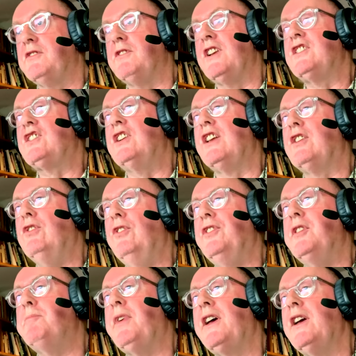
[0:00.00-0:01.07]
initially
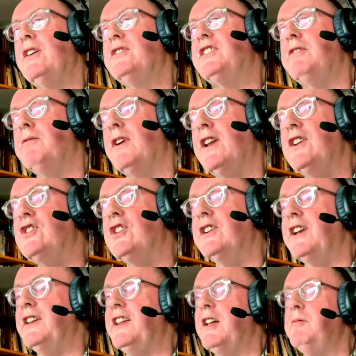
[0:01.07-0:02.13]
called the peyote
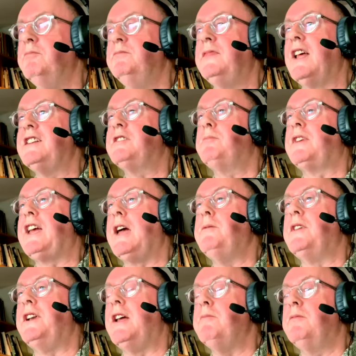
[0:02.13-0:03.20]
religion and then later became
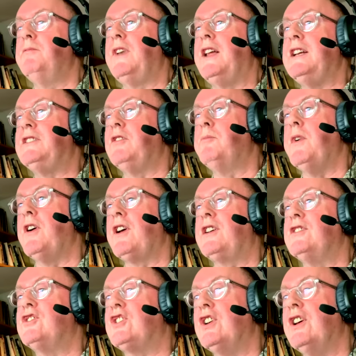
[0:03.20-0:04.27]
the Native
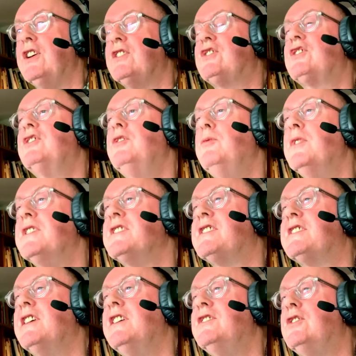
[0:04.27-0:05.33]
American Church
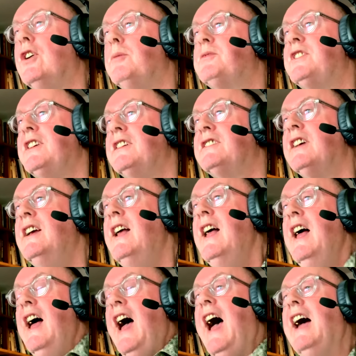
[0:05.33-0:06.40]
was adopted.
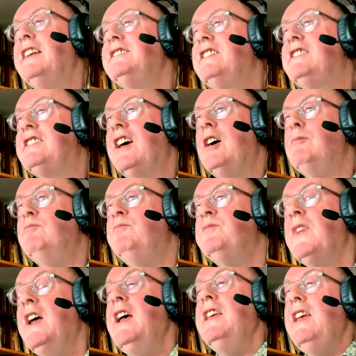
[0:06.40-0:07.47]
And,
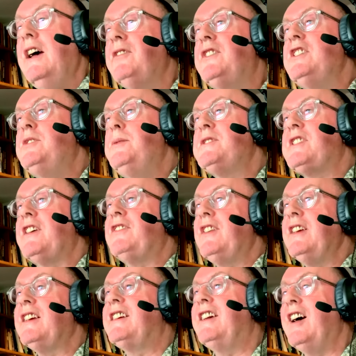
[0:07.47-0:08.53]
this was, I
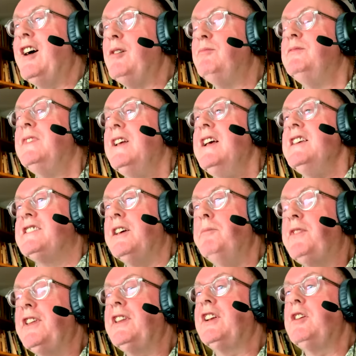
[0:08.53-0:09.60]
think,
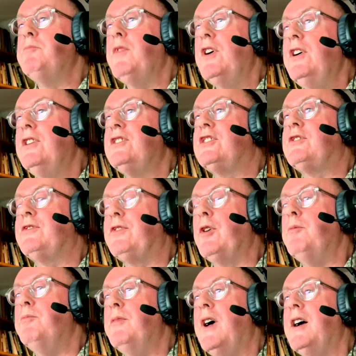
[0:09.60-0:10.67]
something that emerged
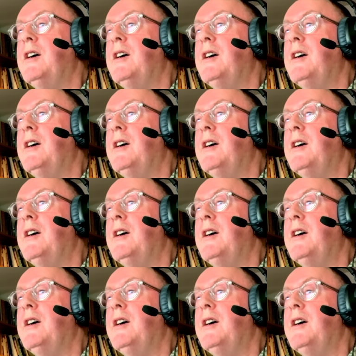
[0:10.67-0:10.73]
from